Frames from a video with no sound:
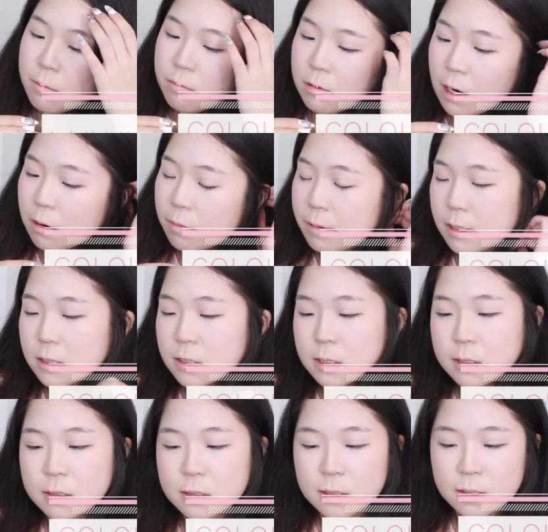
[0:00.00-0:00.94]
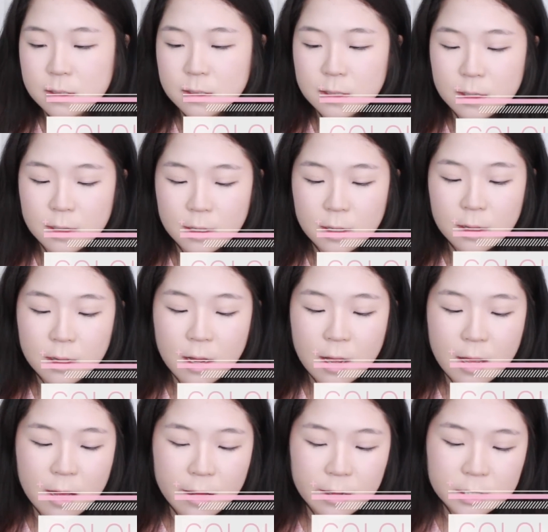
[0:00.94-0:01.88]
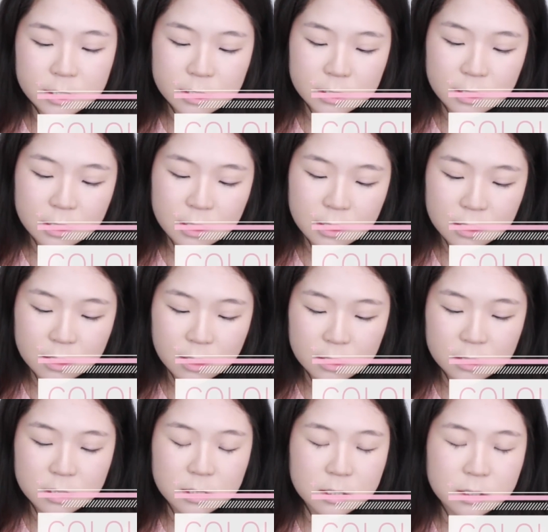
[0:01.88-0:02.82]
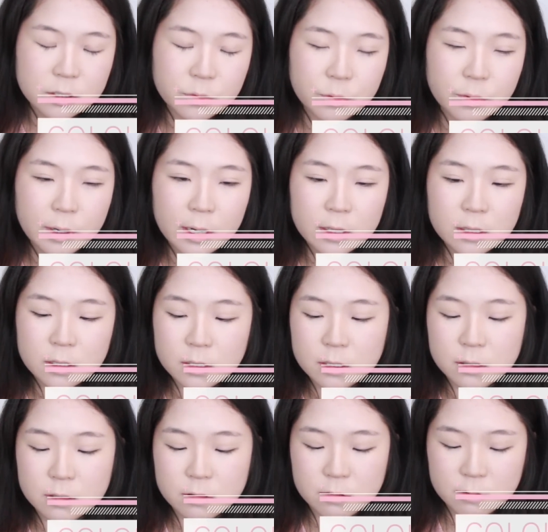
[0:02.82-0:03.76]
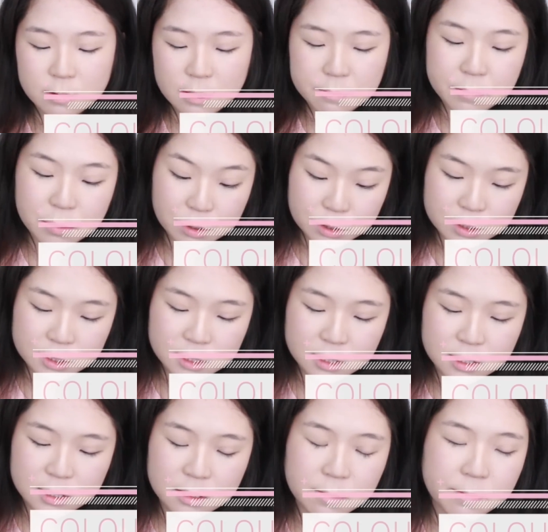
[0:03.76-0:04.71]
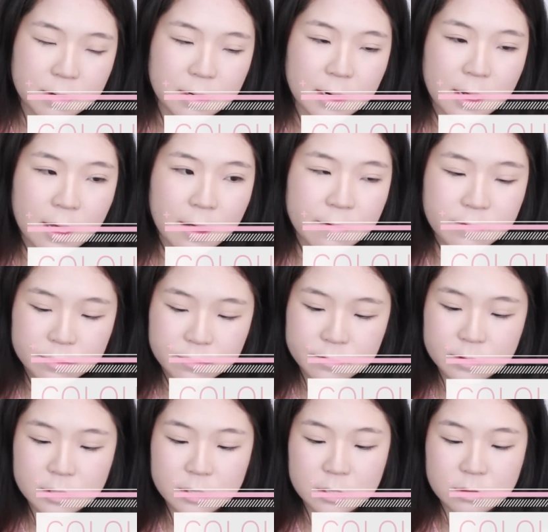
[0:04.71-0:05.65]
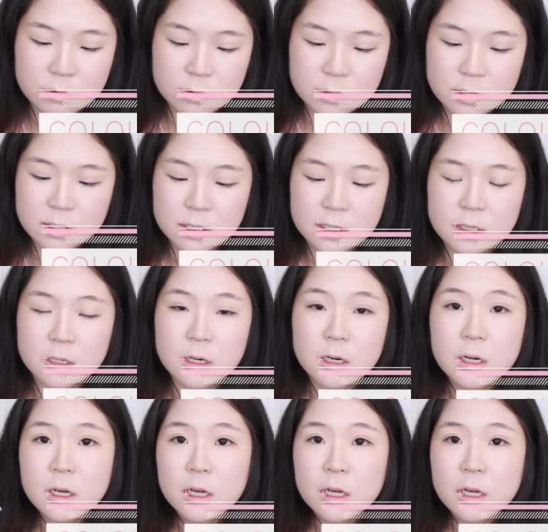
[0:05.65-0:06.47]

brow pencil. I actually got this a while ago. I purchased it, but I haven't really used it.